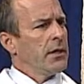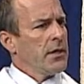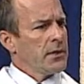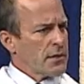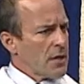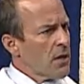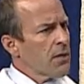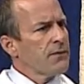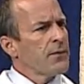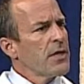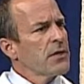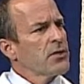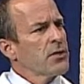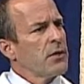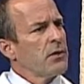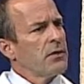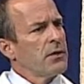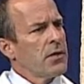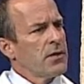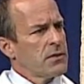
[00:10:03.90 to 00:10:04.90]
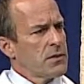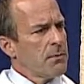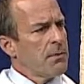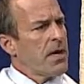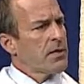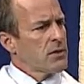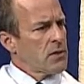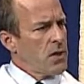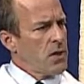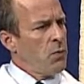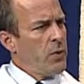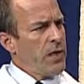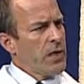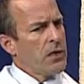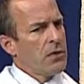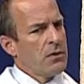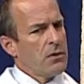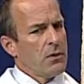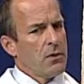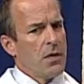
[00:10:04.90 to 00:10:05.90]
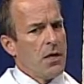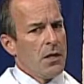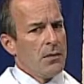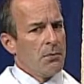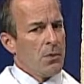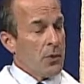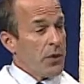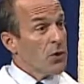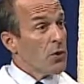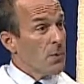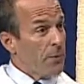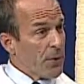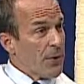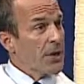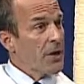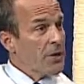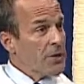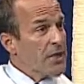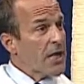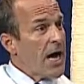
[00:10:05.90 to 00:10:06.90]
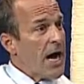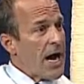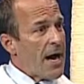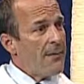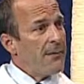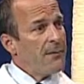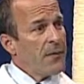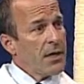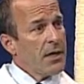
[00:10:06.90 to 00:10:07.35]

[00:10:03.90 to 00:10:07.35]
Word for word: It's artificial. It's the best that we can do. But we can do a pretty good job.